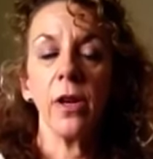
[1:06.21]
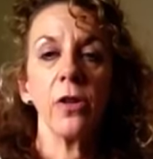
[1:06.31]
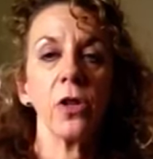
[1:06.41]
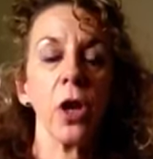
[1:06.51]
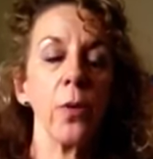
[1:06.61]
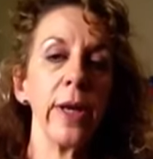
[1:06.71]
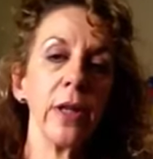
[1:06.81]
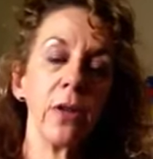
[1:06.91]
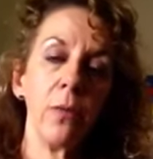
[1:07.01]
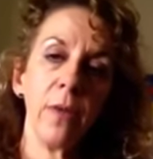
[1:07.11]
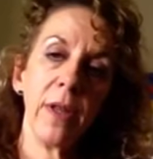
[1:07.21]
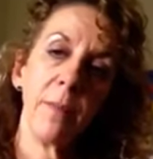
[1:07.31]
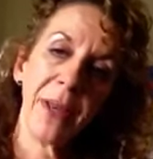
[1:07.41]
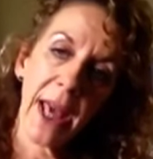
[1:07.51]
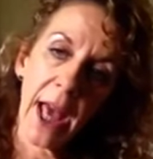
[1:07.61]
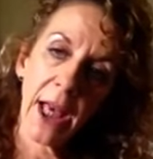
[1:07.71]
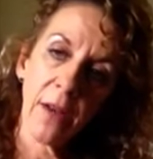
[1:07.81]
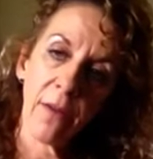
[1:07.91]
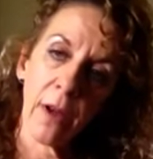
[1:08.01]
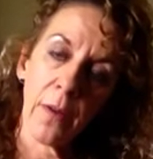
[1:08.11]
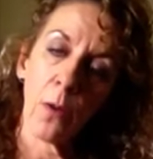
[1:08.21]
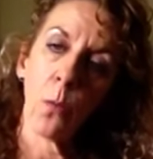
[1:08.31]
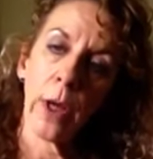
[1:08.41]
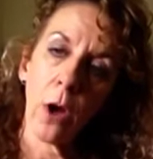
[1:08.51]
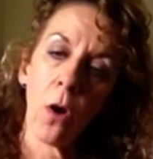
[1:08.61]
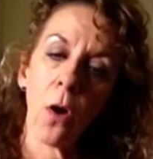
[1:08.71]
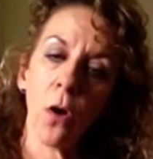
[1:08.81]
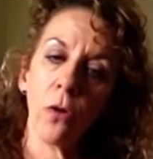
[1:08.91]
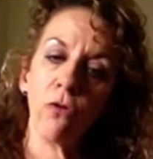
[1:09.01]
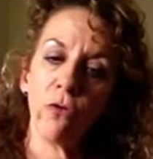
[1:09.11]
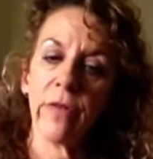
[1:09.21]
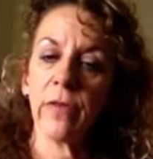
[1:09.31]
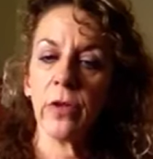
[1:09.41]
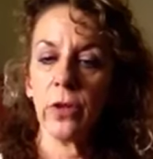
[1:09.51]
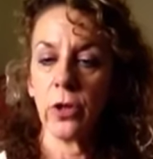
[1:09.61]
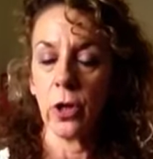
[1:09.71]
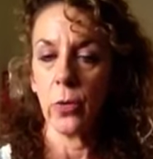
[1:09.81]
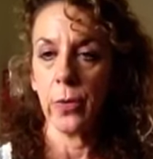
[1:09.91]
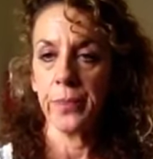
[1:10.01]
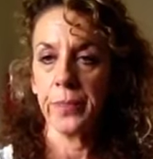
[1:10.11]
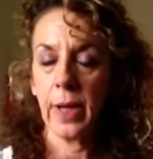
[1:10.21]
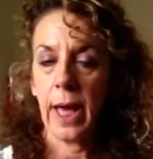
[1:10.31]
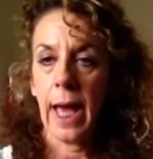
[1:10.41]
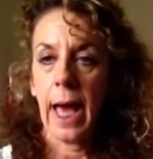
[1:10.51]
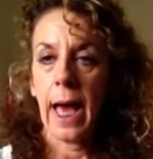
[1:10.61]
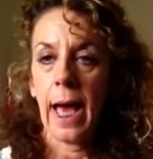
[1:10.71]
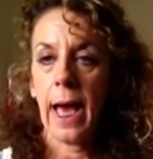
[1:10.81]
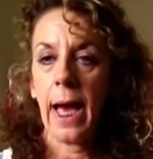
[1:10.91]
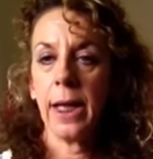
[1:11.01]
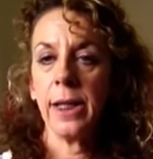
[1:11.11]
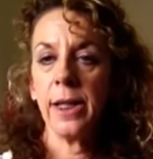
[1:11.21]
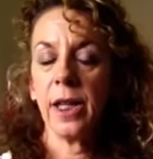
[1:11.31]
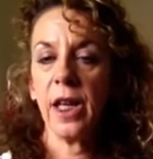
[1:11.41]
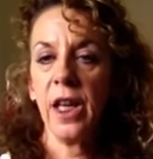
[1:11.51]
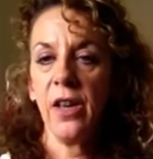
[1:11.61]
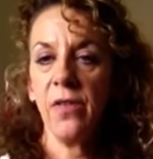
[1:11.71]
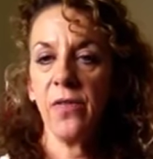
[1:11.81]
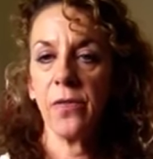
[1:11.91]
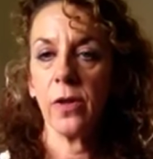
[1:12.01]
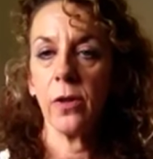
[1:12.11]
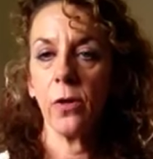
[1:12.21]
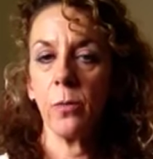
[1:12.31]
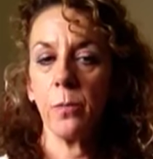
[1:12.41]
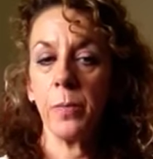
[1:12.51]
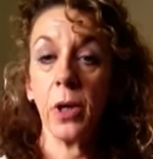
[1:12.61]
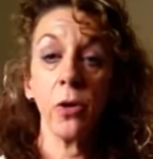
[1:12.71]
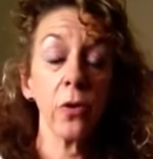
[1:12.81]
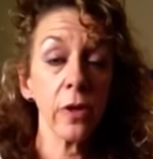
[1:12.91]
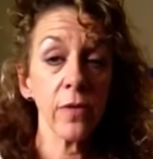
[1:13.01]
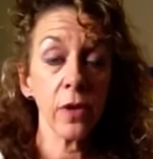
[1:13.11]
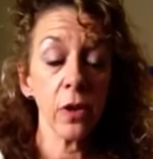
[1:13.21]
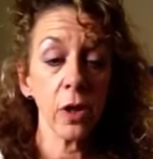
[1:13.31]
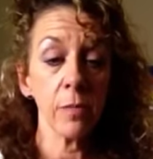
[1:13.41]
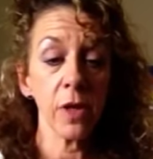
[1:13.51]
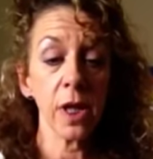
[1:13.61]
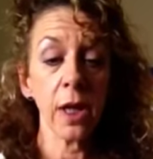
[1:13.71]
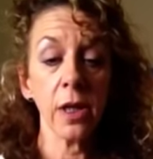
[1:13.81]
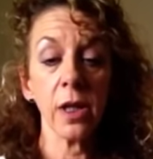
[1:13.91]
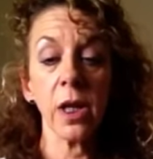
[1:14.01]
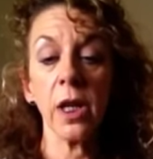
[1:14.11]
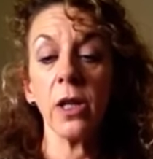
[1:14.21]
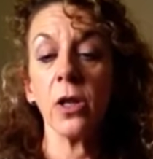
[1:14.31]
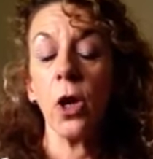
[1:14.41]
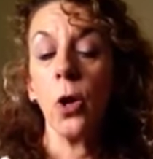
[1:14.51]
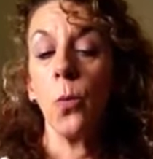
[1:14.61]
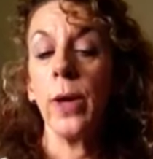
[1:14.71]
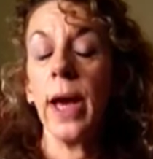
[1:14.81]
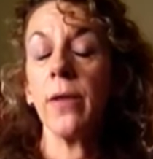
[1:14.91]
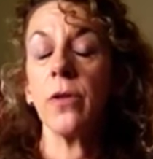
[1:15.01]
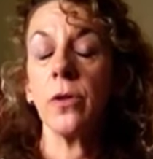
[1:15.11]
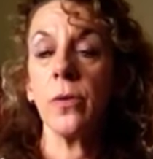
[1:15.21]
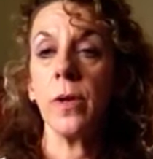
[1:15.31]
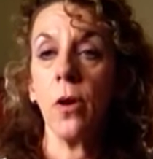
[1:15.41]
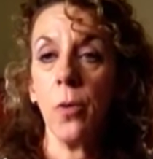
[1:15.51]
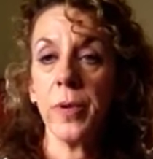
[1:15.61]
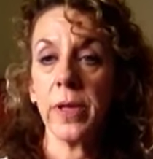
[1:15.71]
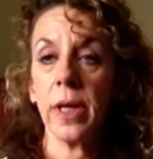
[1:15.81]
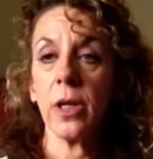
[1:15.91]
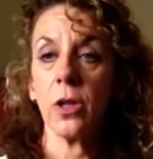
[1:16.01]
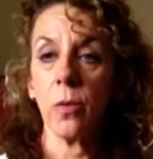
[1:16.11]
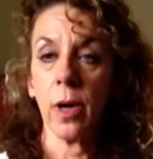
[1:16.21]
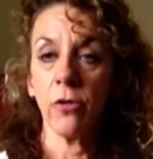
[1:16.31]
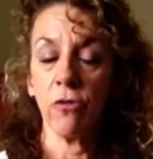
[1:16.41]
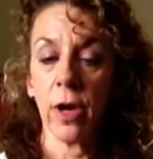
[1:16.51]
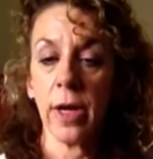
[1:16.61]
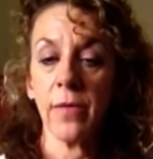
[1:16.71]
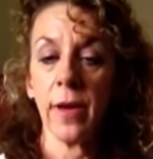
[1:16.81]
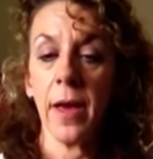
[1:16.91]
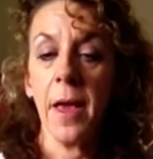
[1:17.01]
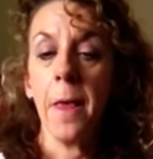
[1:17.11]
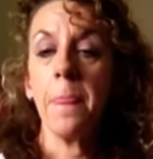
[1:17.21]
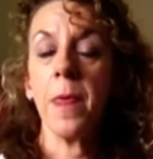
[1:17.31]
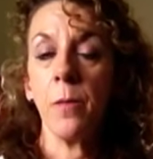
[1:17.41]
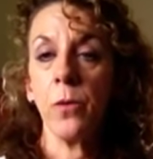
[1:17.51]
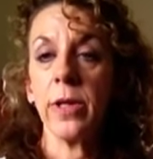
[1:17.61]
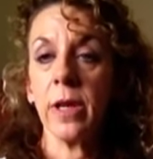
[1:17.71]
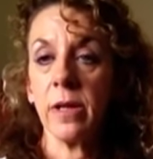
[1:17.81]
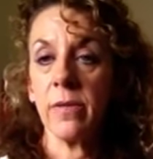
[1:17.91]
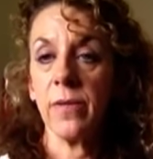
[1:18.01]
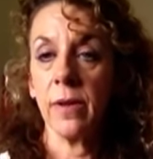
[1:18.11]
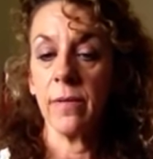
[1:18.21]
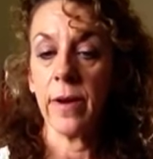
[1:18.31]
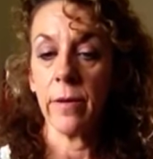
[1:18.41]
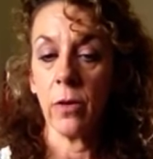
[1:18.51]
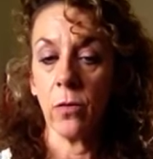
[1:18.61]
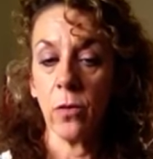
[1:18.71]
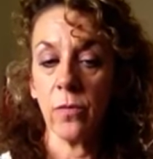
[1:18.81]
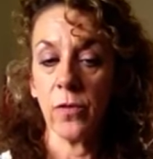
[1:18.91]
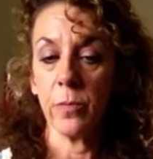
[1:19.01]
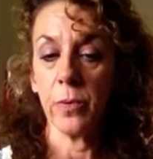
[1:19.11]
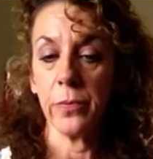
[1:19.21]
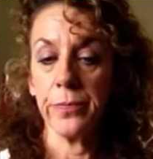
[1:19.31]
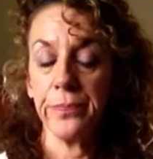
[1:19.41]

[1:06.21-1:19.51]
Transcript: So it's a behaviour that we are driven to do, and if because of circumstances we have to do the opposite to our driver, then we tend to feel very uncomfortable.